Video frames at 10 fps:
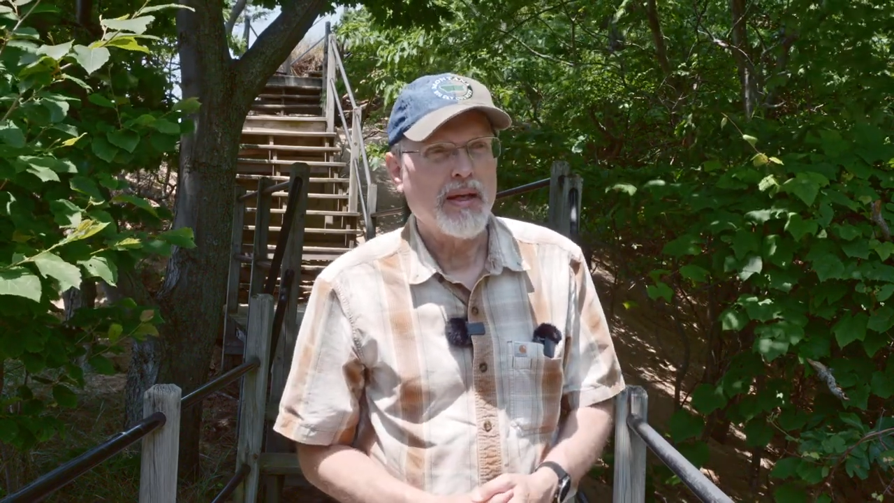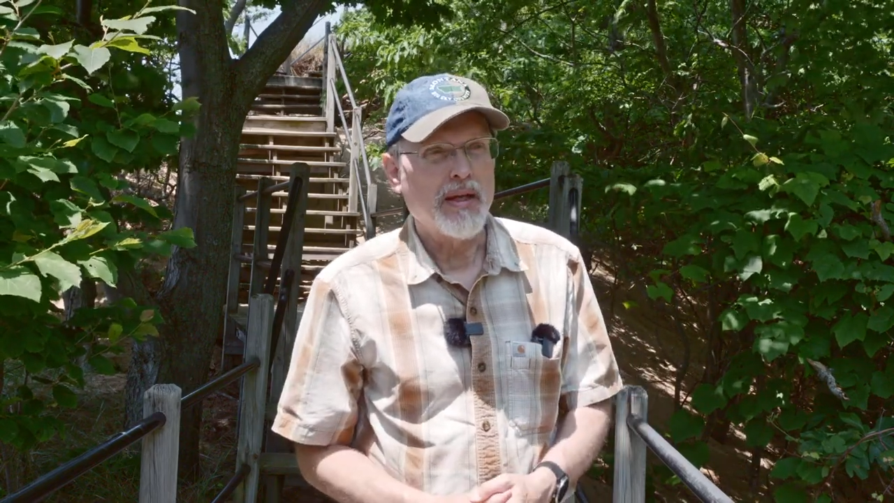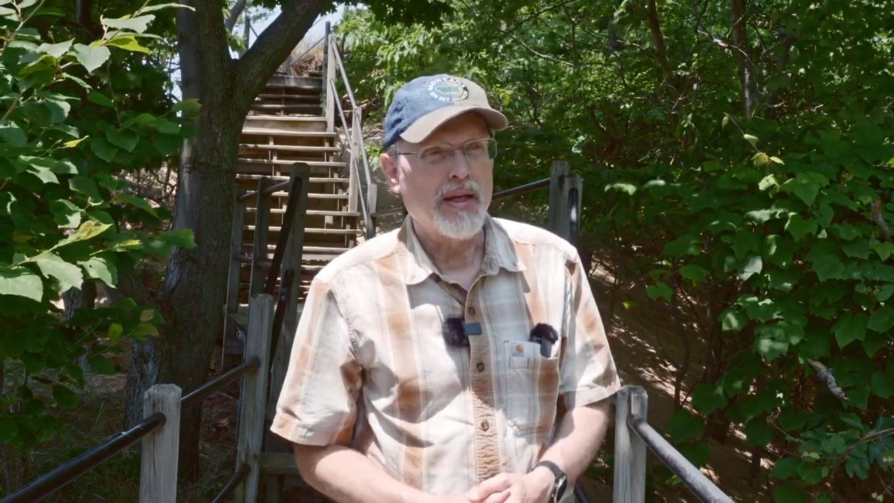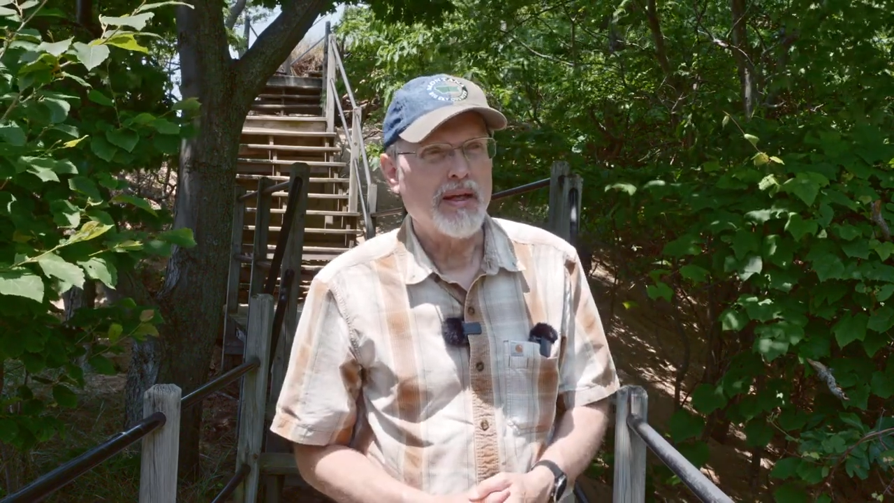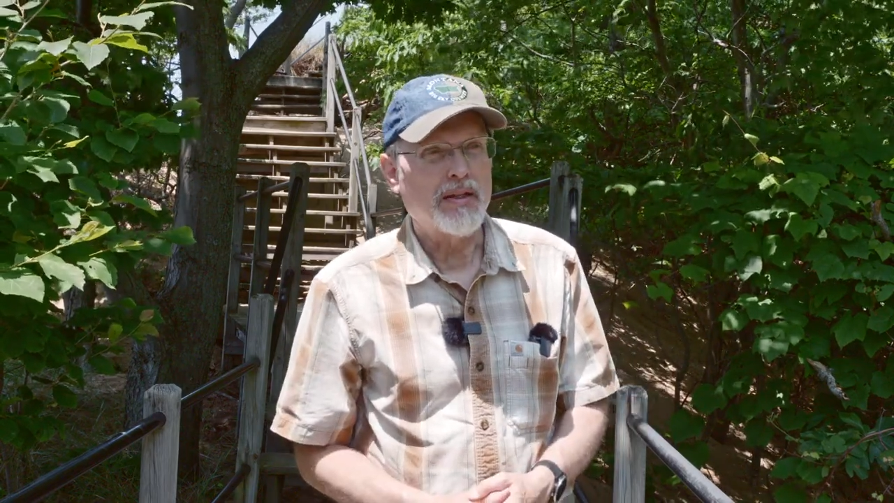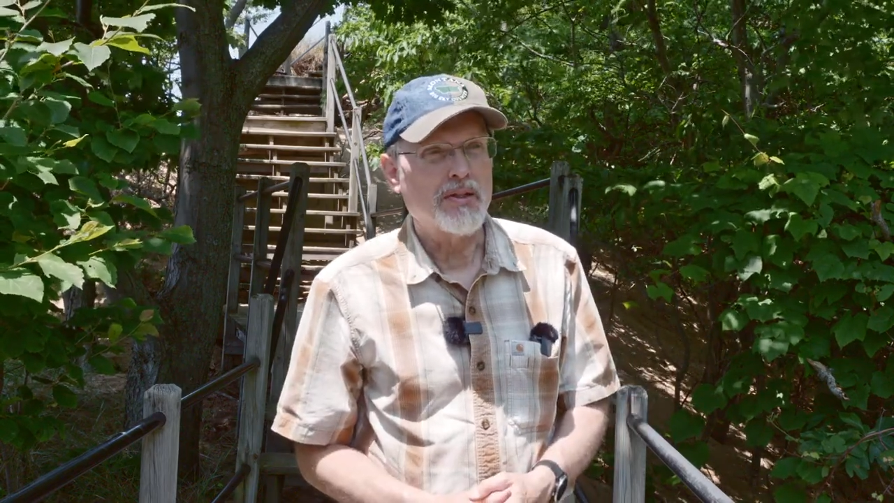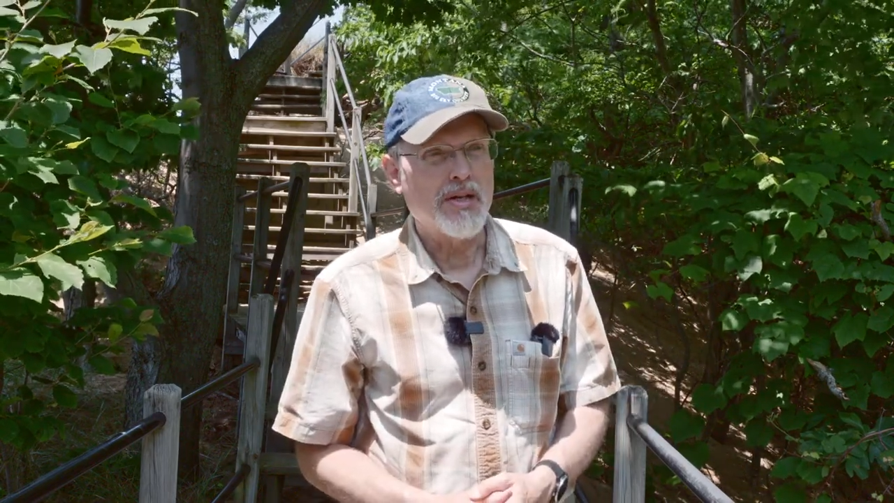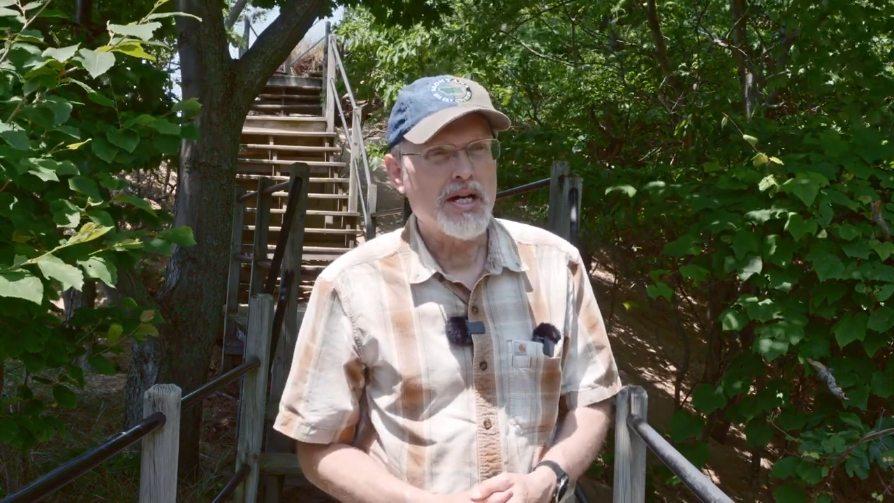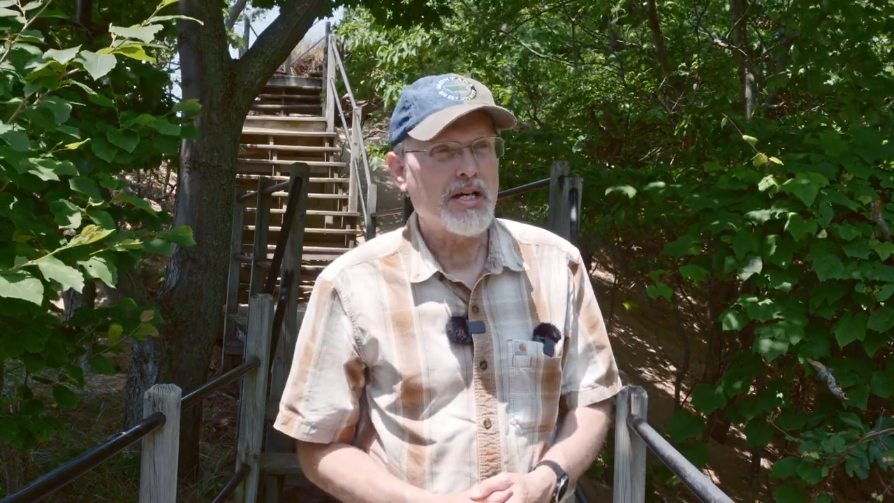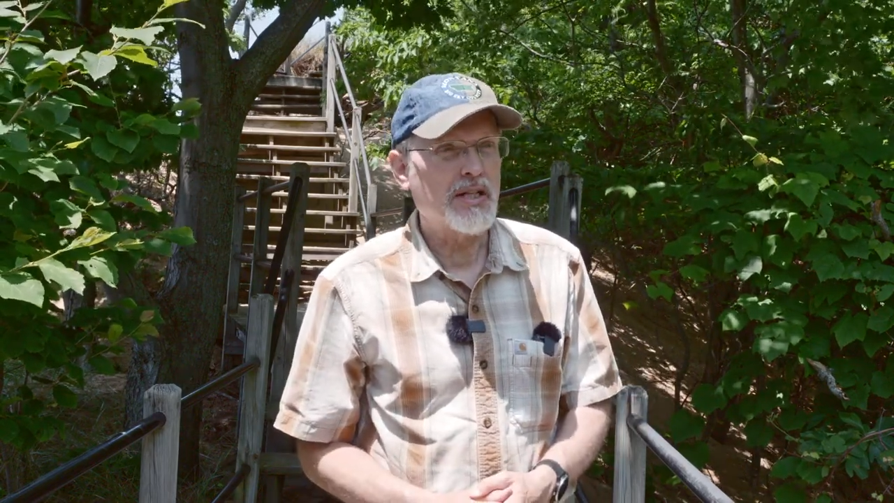And
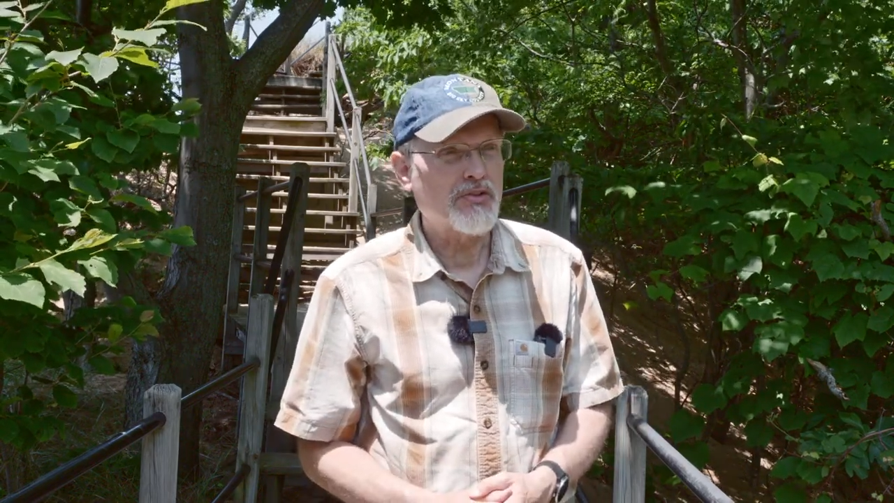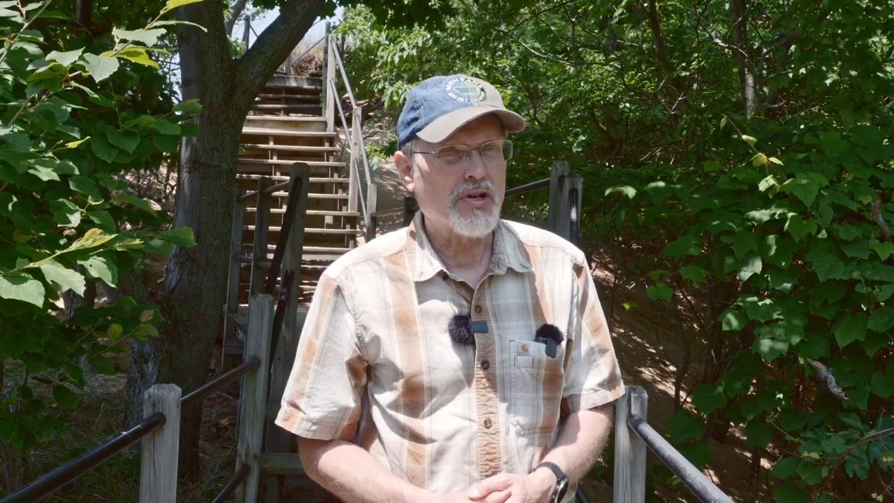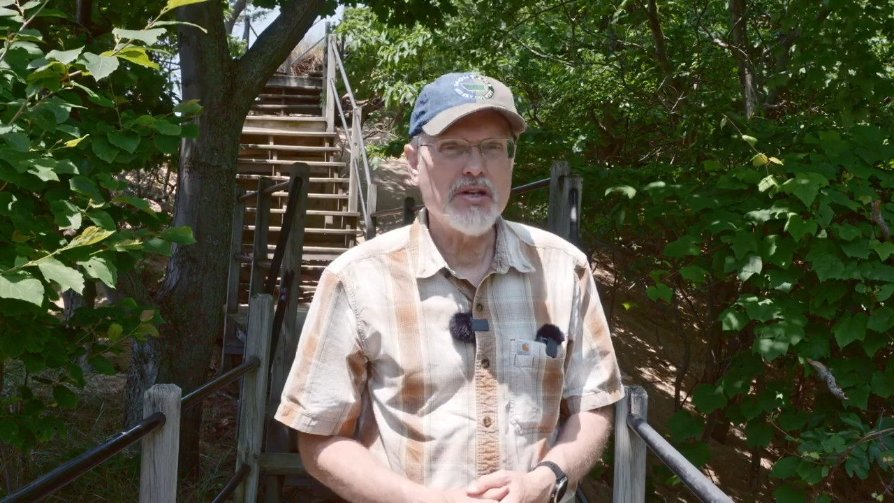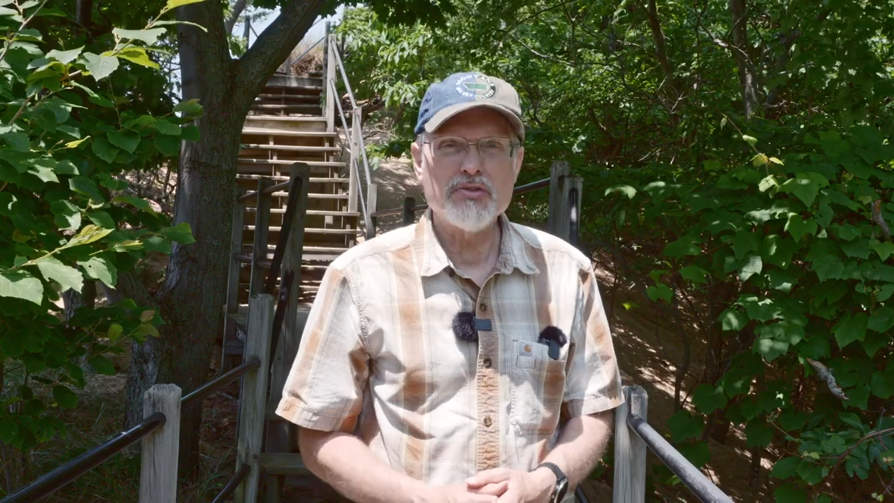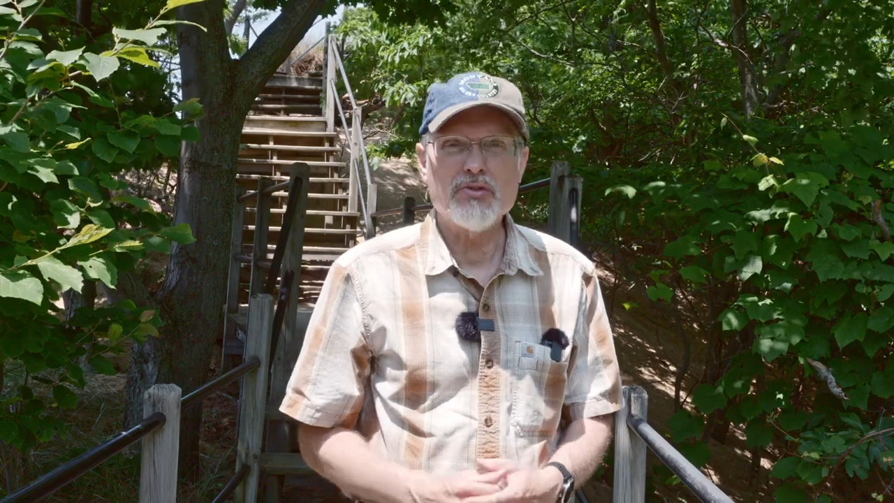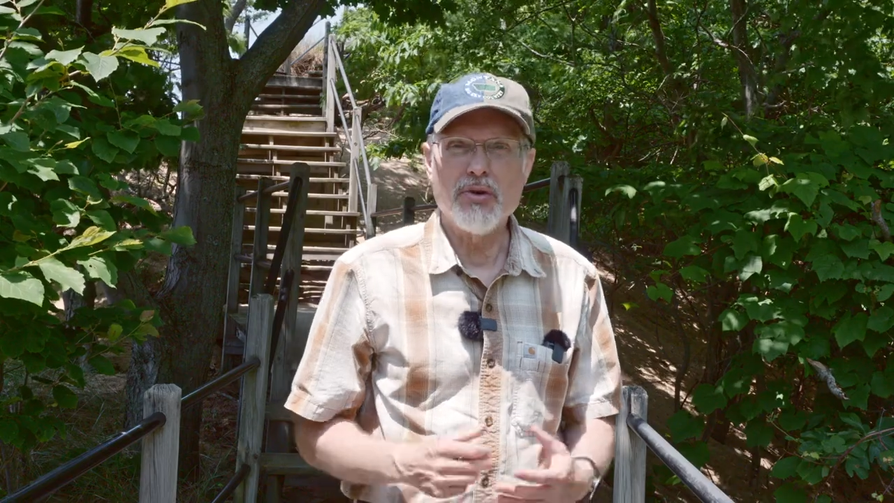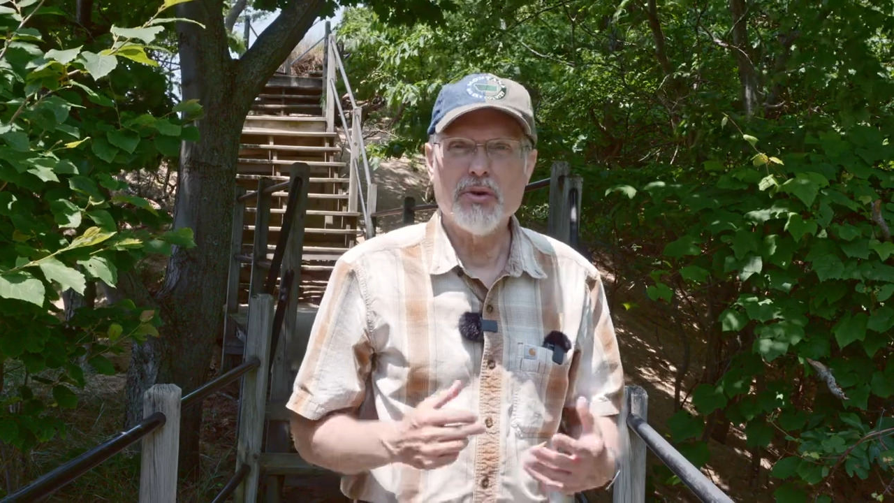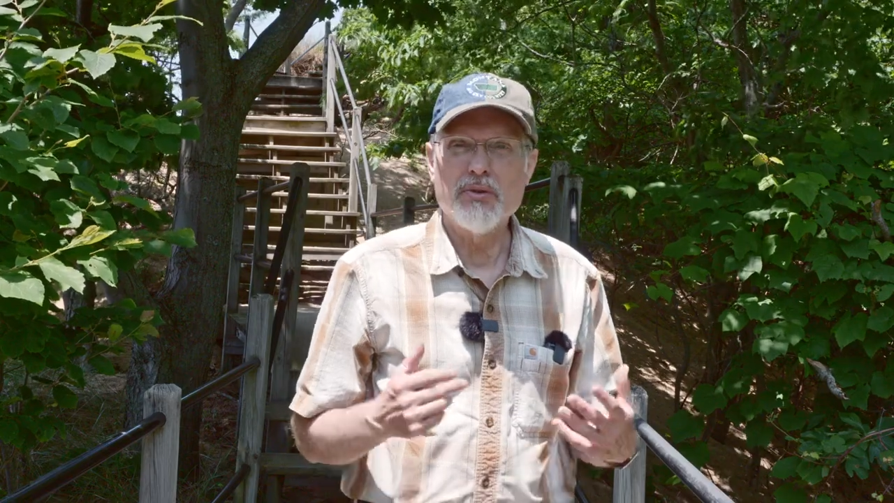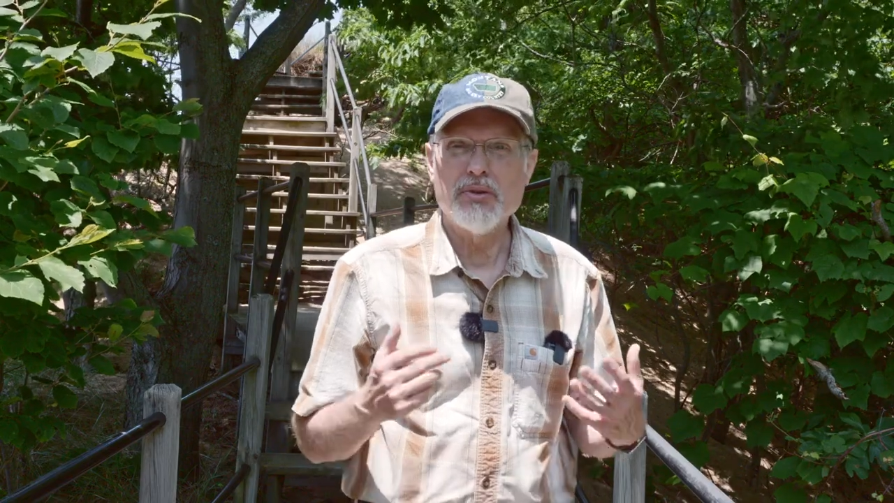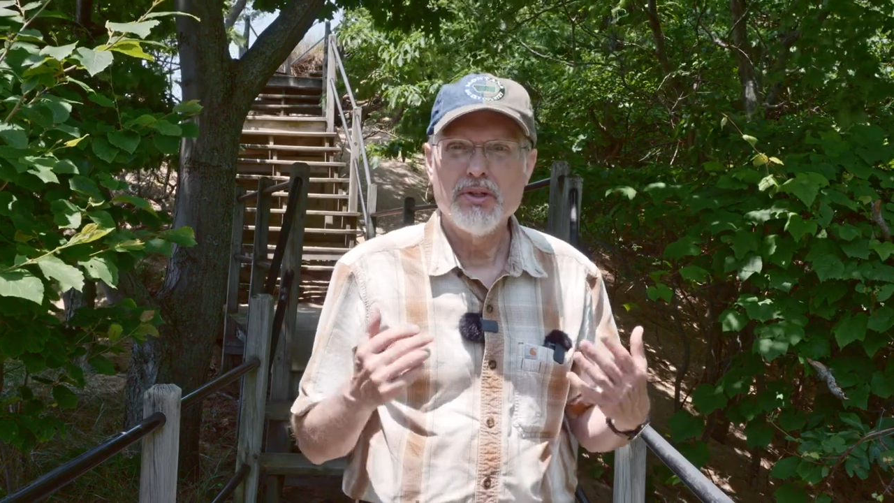God is
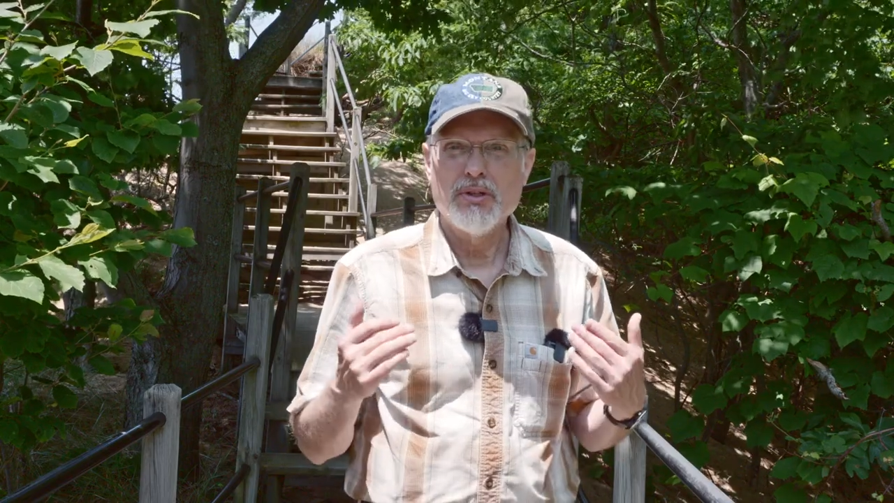also